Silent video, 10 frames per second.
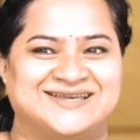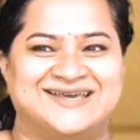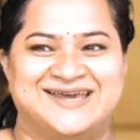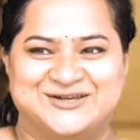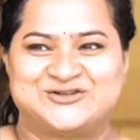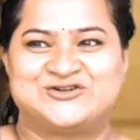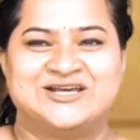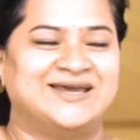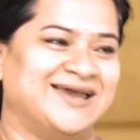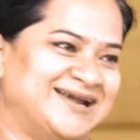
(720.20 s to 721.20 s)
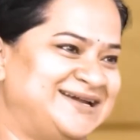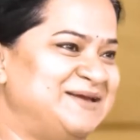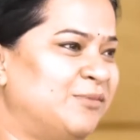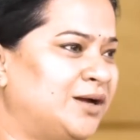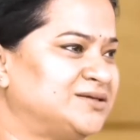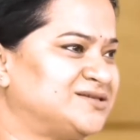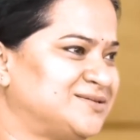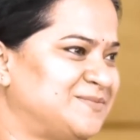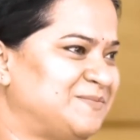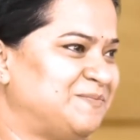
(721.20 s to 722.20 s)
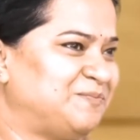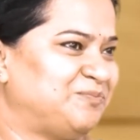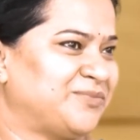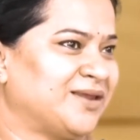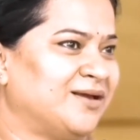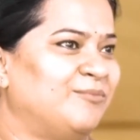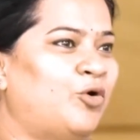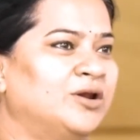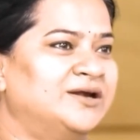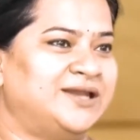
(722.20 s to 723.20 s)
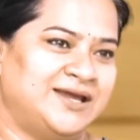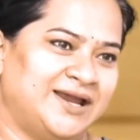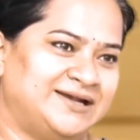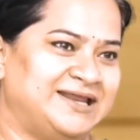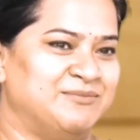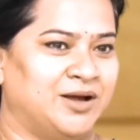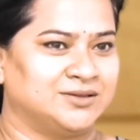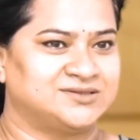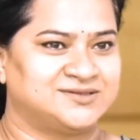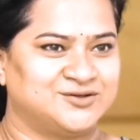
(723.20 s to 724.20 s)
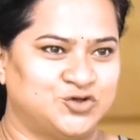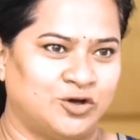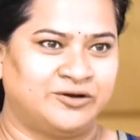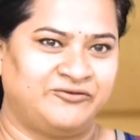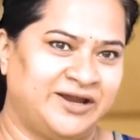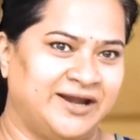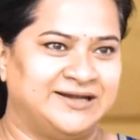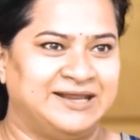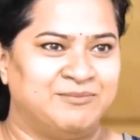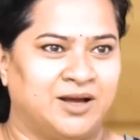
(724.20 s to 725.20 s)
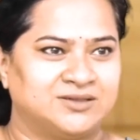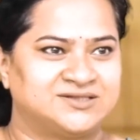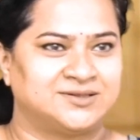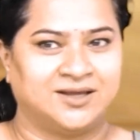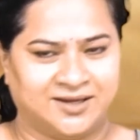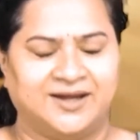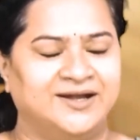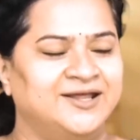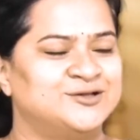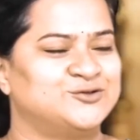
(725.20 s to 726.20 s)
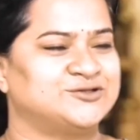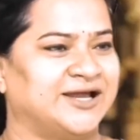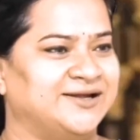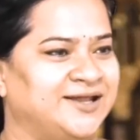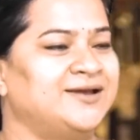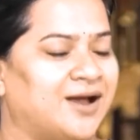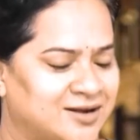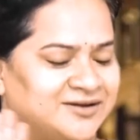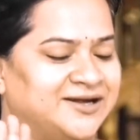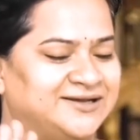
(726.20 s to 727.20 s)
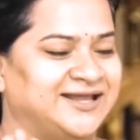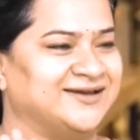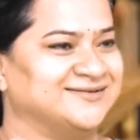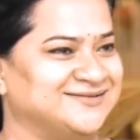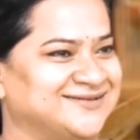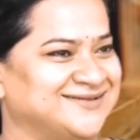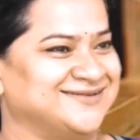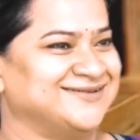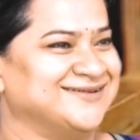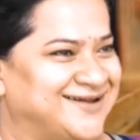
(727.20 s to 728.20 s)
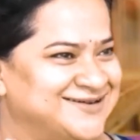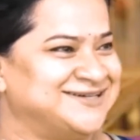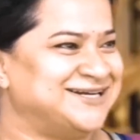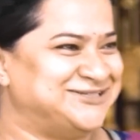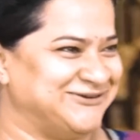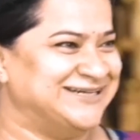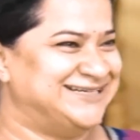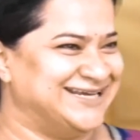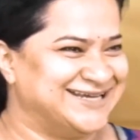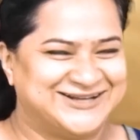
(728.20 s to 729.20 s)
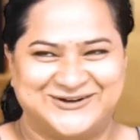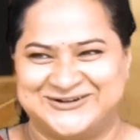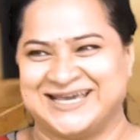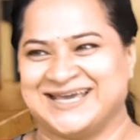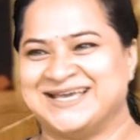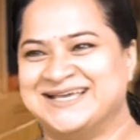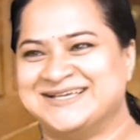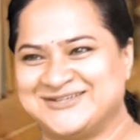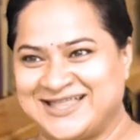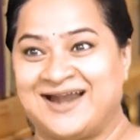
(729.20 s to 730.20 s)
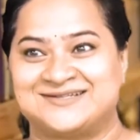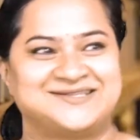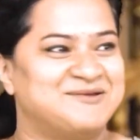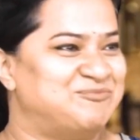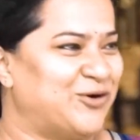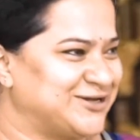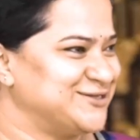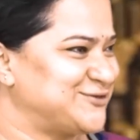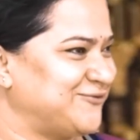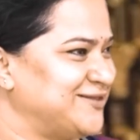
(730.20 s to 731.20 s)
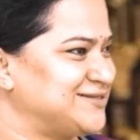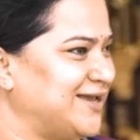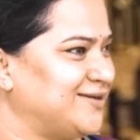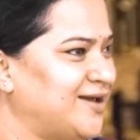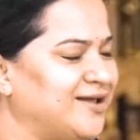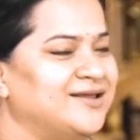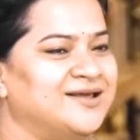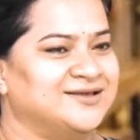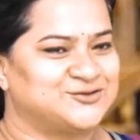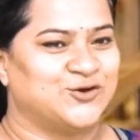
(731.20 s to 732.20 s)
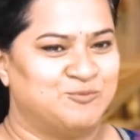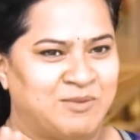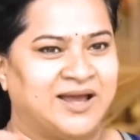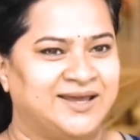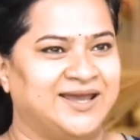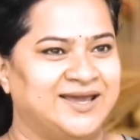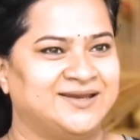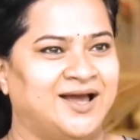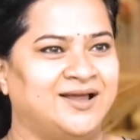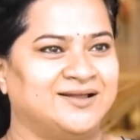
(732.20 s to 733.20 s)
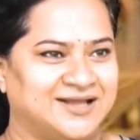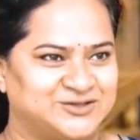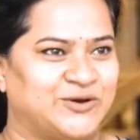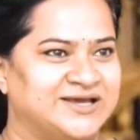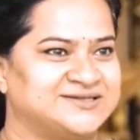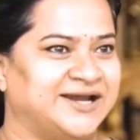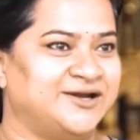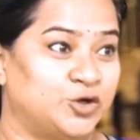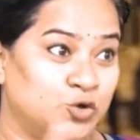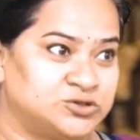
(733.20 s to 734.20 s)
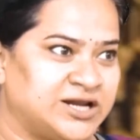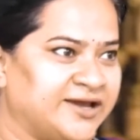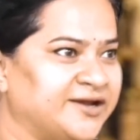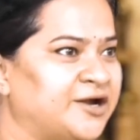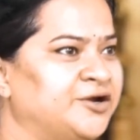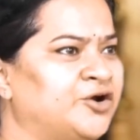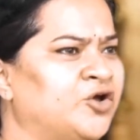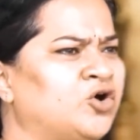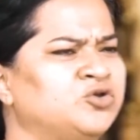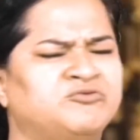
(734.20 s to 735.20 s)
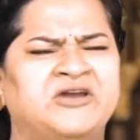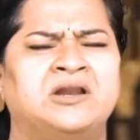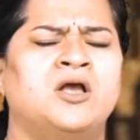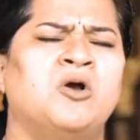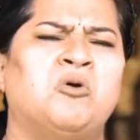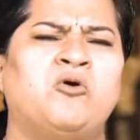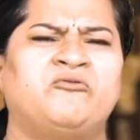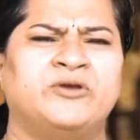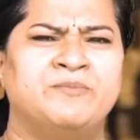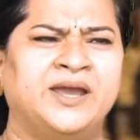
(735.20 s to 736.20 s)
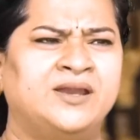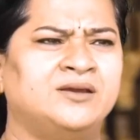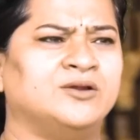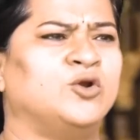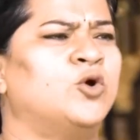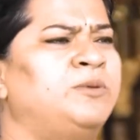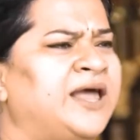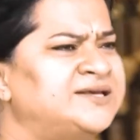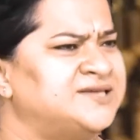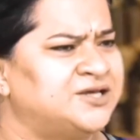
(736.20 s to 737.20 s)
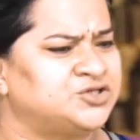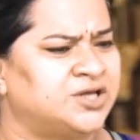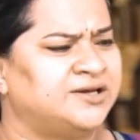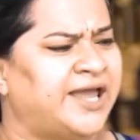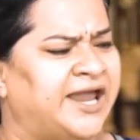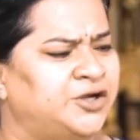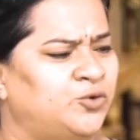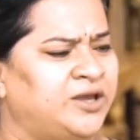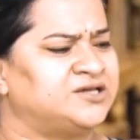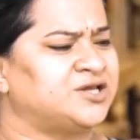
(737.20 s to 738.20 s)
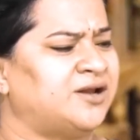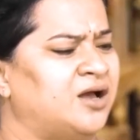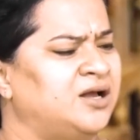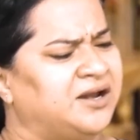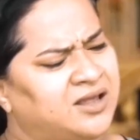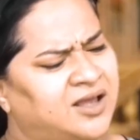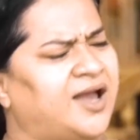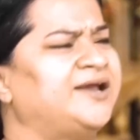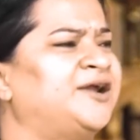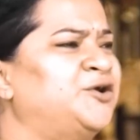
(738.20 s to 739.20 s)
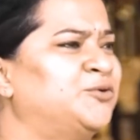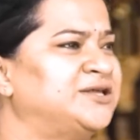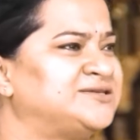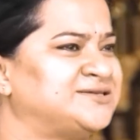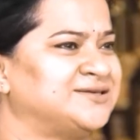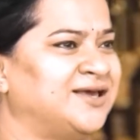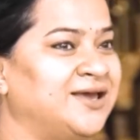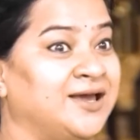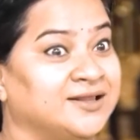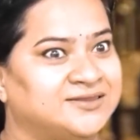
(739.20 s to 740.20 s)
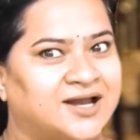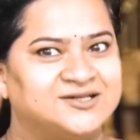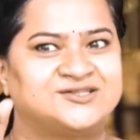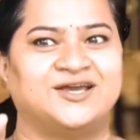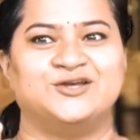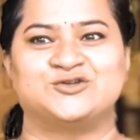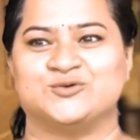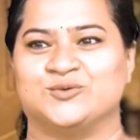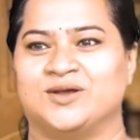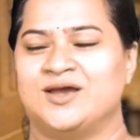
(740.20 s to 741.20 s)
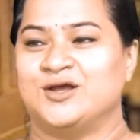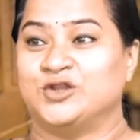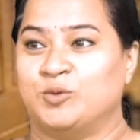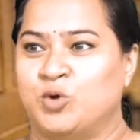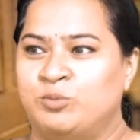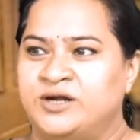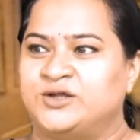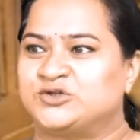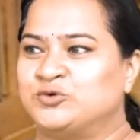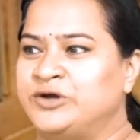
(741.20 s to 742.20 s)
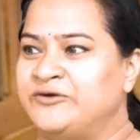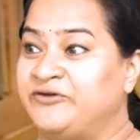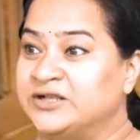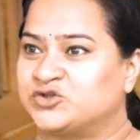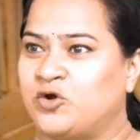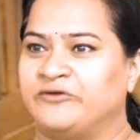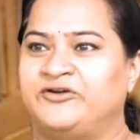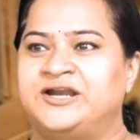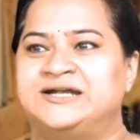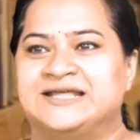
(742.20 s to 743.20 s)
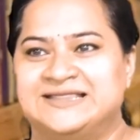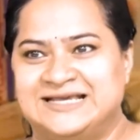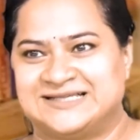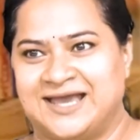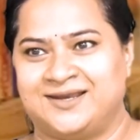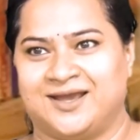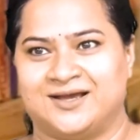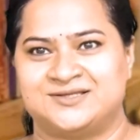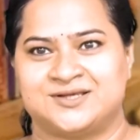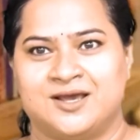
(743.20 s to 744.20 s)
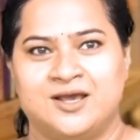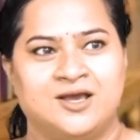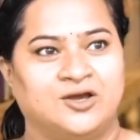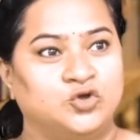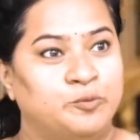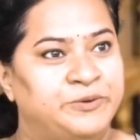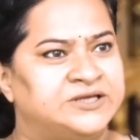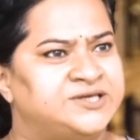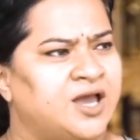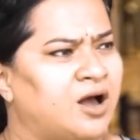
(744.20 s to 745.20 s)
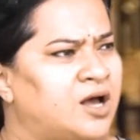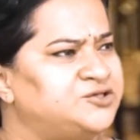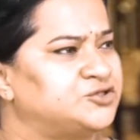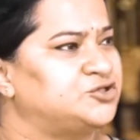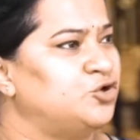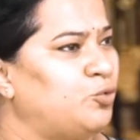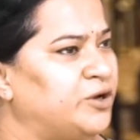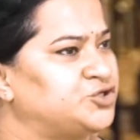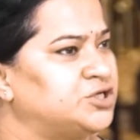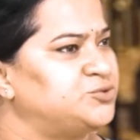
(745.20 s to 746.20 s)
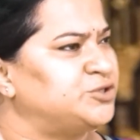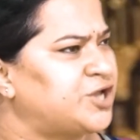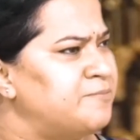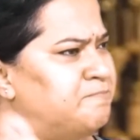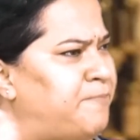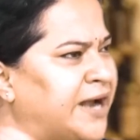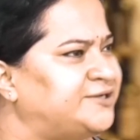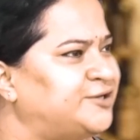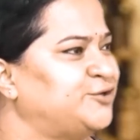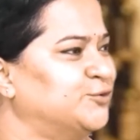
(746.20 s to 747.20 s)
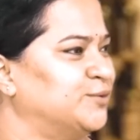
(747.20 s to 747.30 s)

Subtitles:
history, 80 marks, polity, 80 marks, geography, 80 marks, Indian society, 110, 120, okay? So that's the importance of this area. So my area, that's why I said it looks like an underdog. You'd feel, oh, women, globalization, education, hunger, I can do this. That's the issue. The moment a student feels confident in these areas, UPSC asks you questions which can batter you.